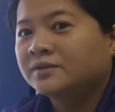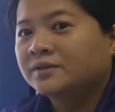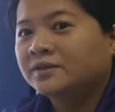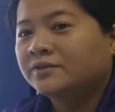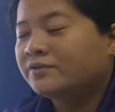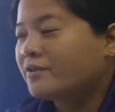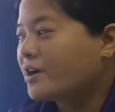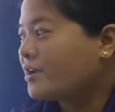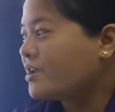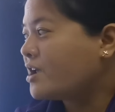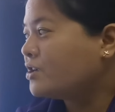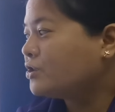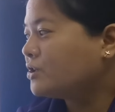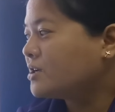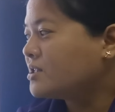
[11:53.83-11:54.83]
the
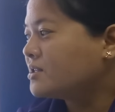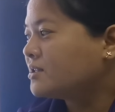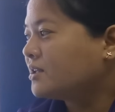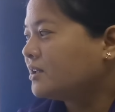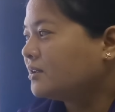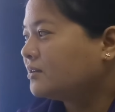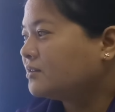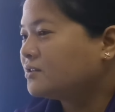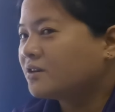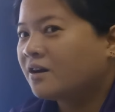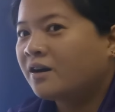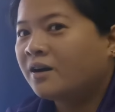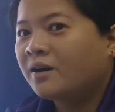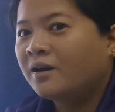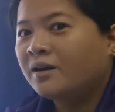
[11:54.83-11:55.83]
variations in
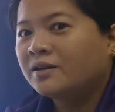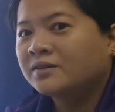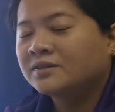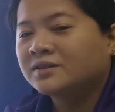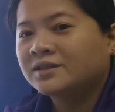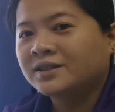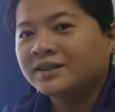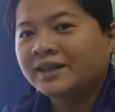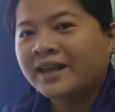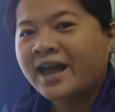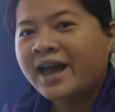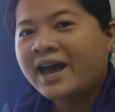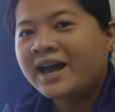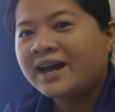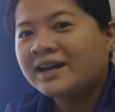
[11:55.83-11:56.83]
dogs, in
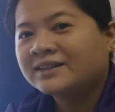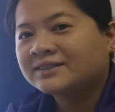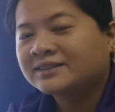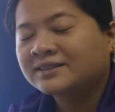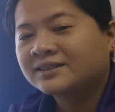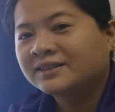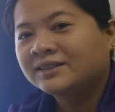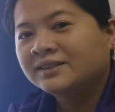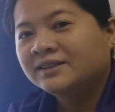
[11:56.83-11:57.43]
cats,